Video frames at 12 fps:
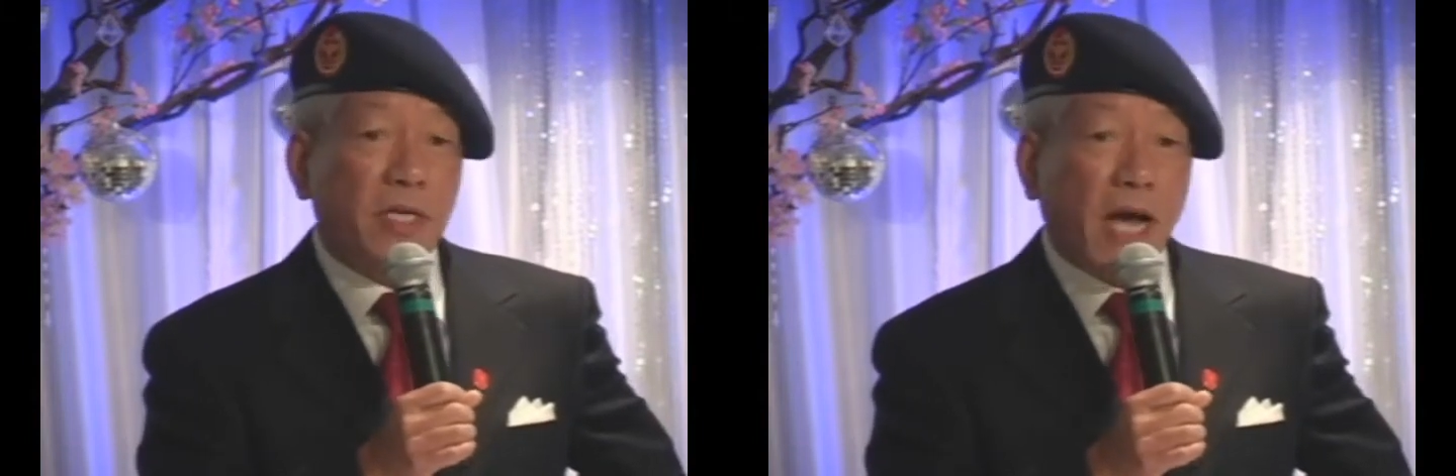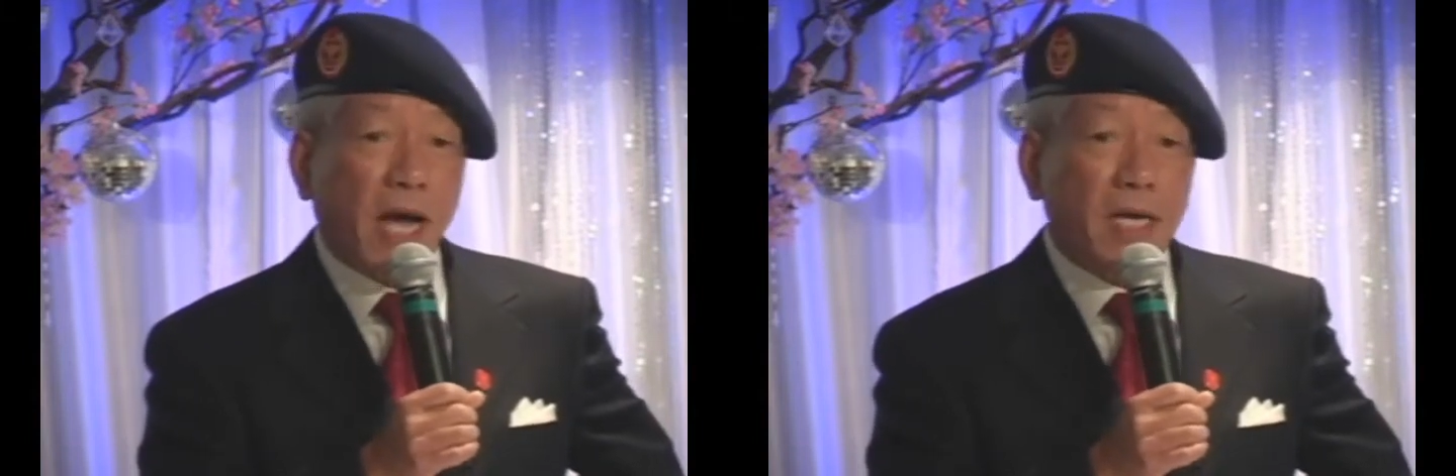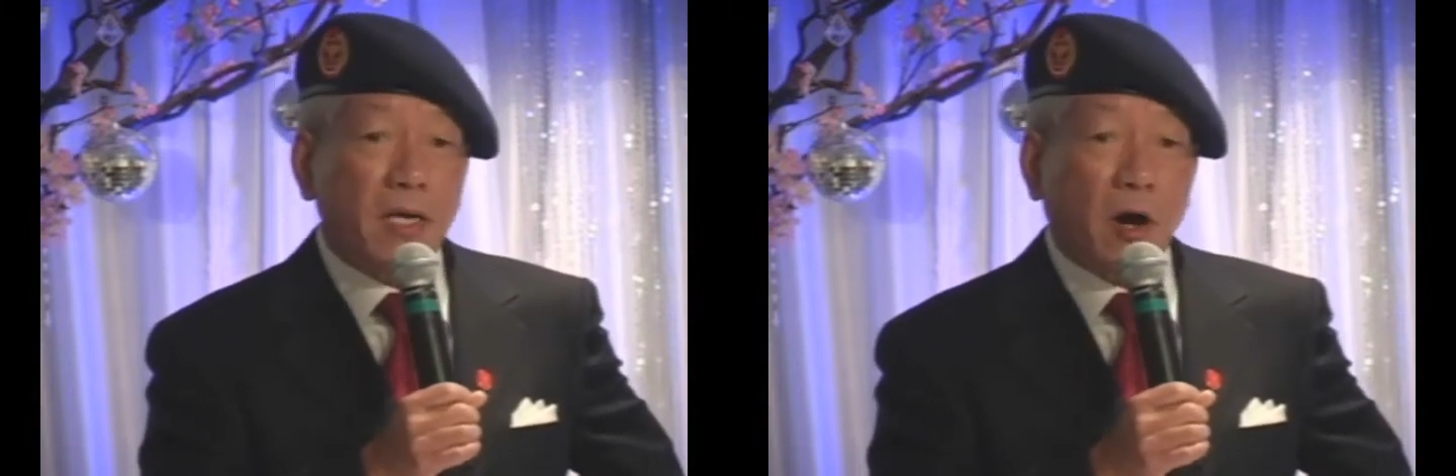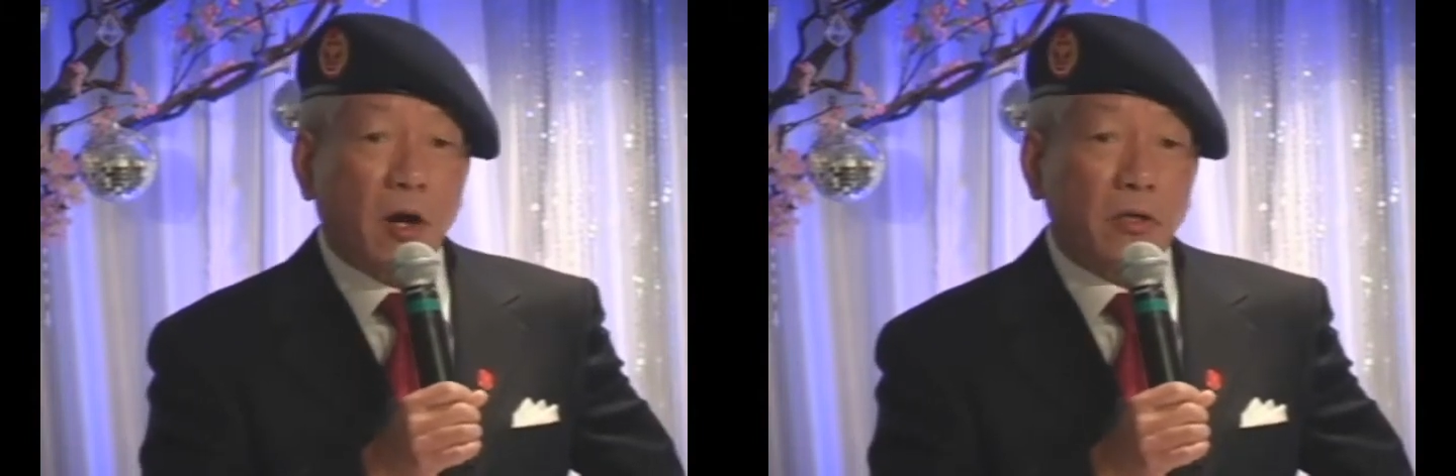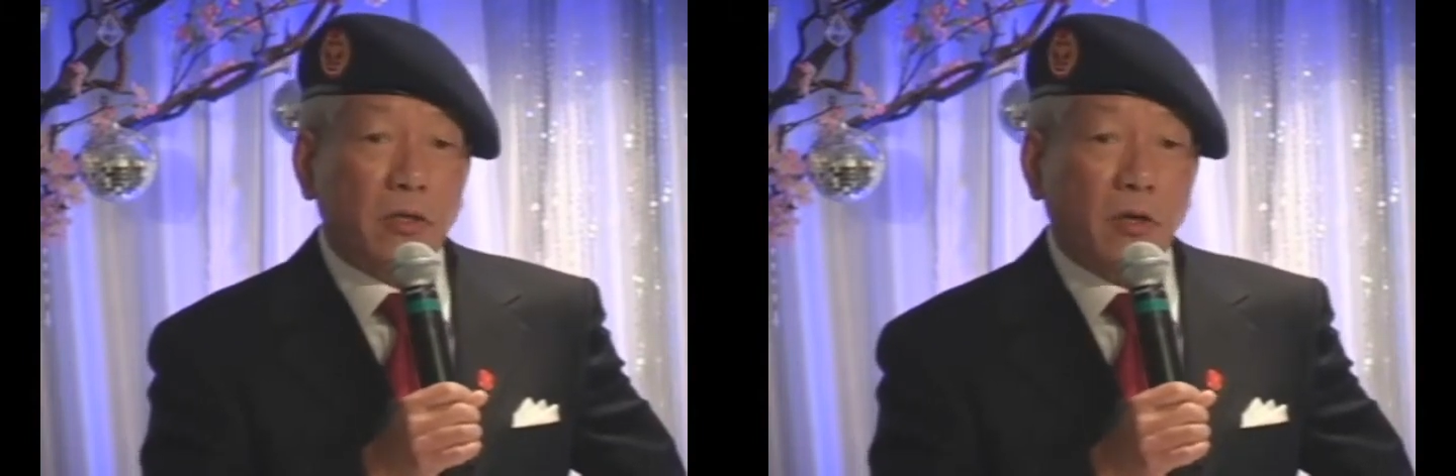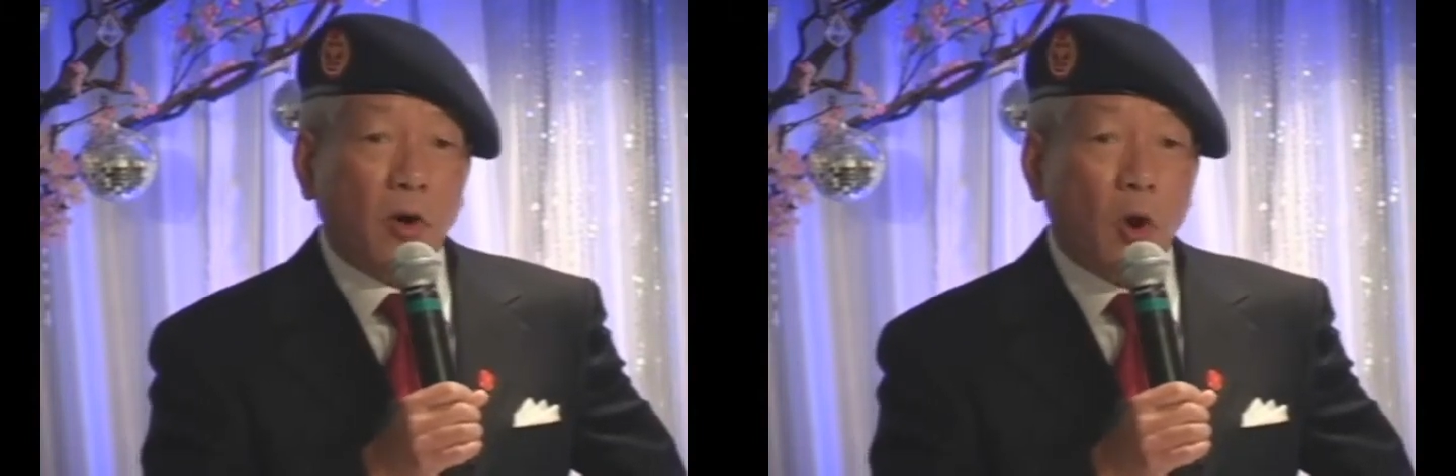died
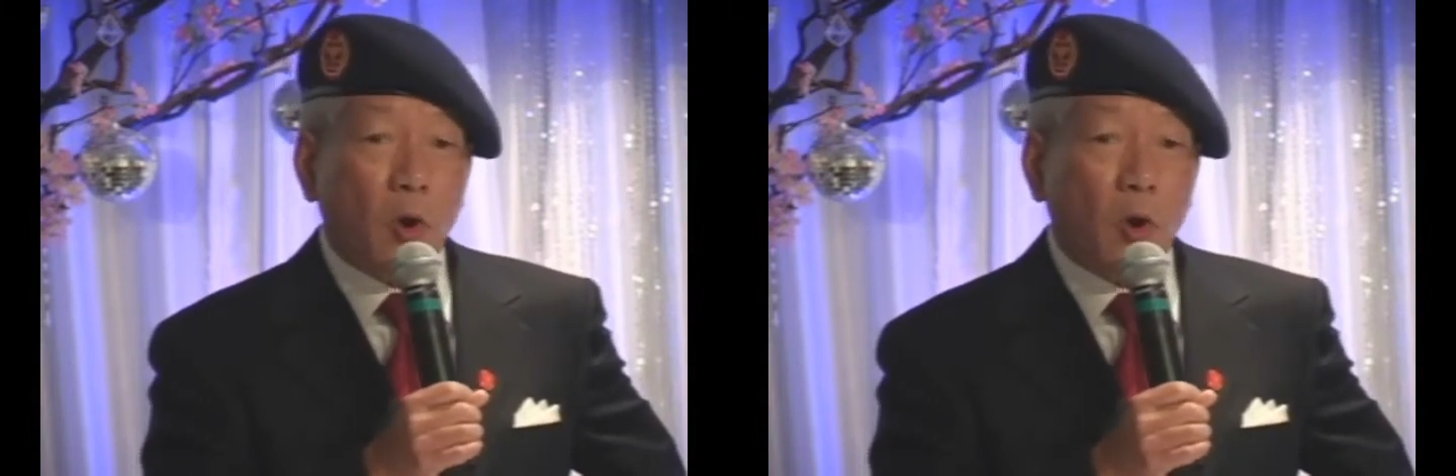on the